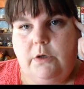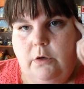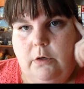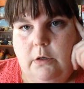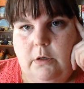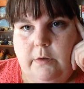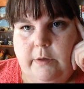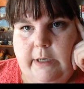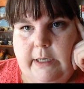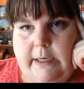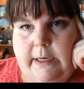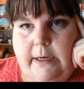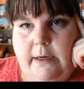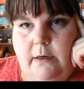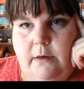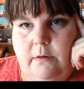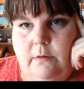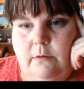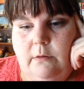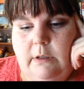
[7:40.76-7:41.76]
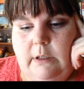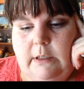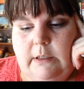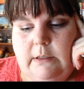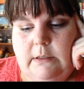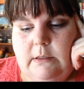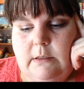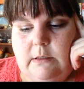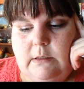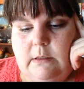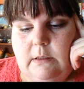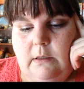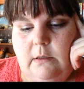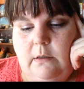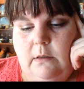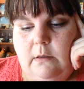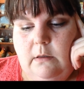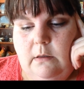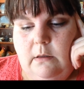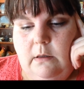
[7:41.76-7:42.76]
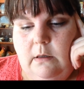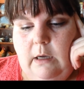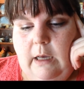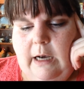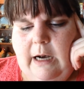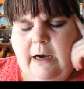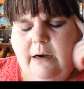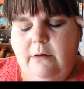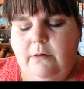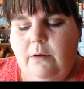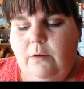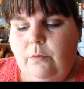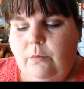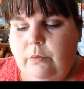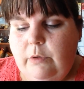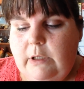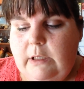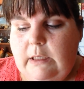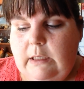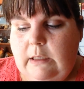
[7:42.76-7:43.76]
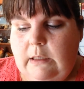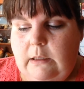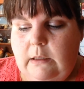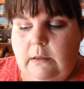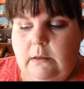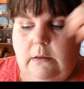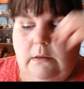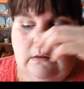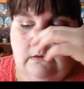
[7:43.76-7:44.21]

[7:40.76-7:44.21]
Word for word: hurdle right now is, and I don't know really,